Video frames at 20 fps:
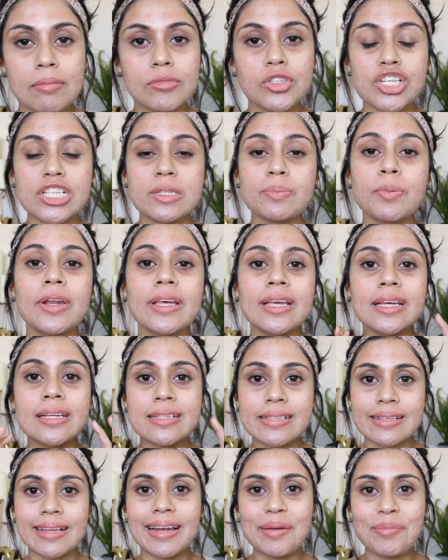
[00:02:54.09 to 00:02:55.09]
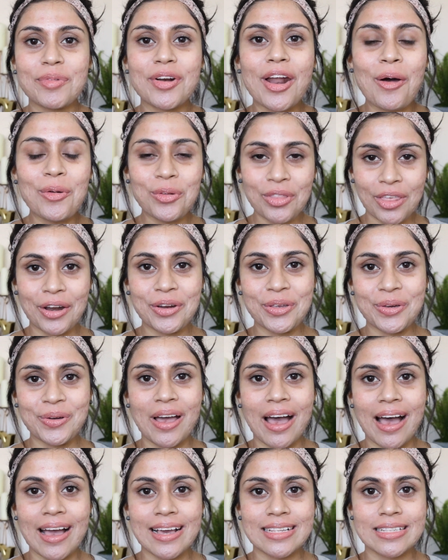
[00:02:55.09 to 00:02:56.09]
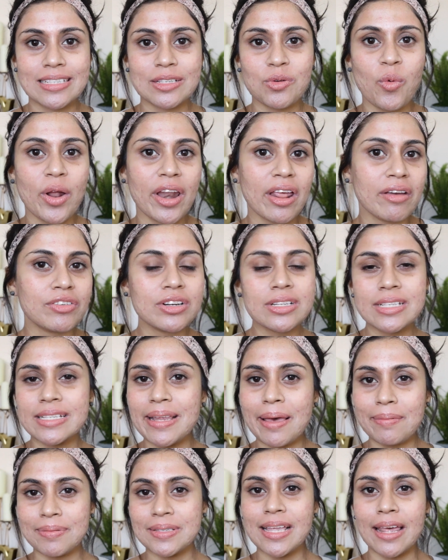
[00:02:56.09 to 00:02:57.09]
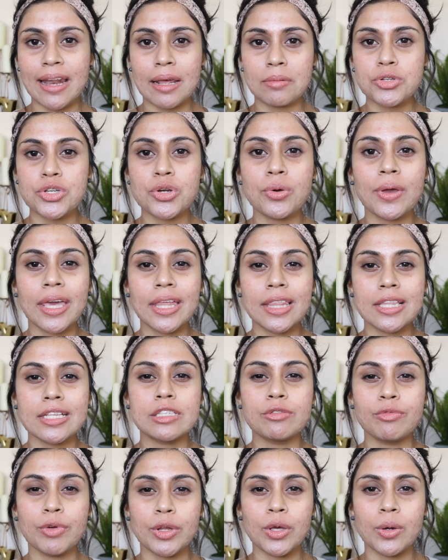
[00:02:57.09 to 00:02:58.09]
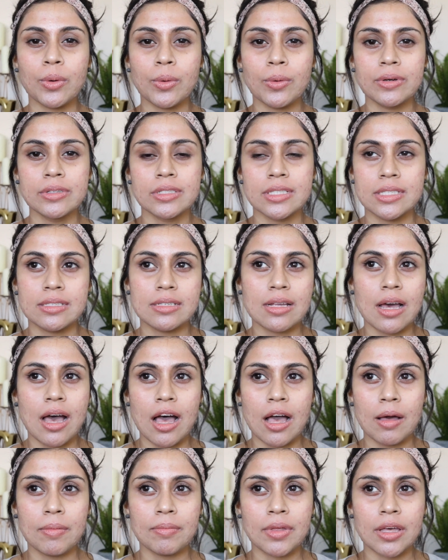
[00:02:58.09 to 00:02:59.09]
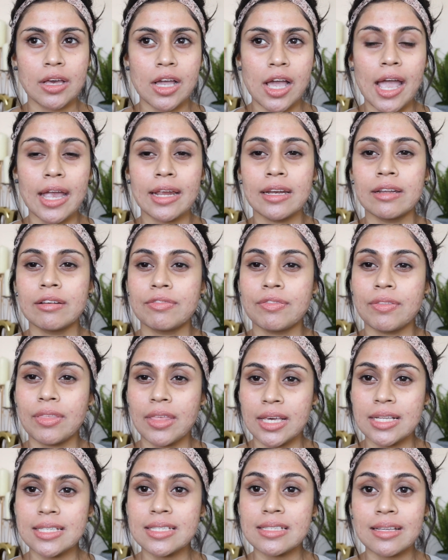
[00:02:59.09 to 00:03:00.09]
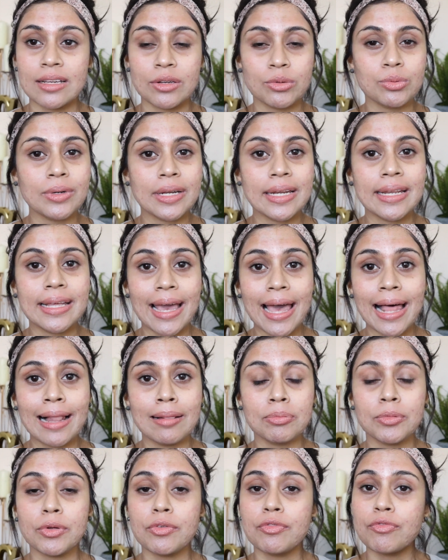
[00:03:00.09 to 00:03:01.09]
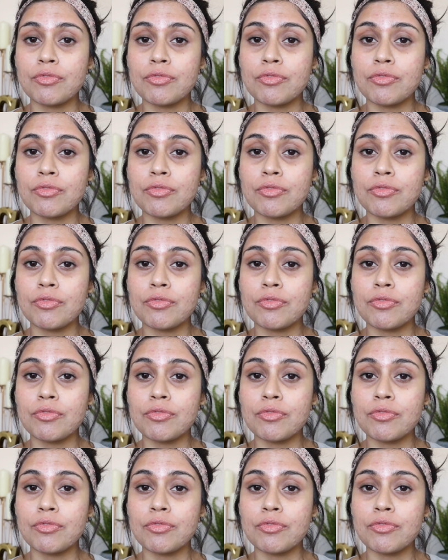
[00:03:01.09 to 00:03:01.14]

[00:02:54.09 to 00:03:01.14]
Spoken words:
Just putting a disclaimer out there, you guys, whatever steps that I'm showing in this video is a kind of things that really help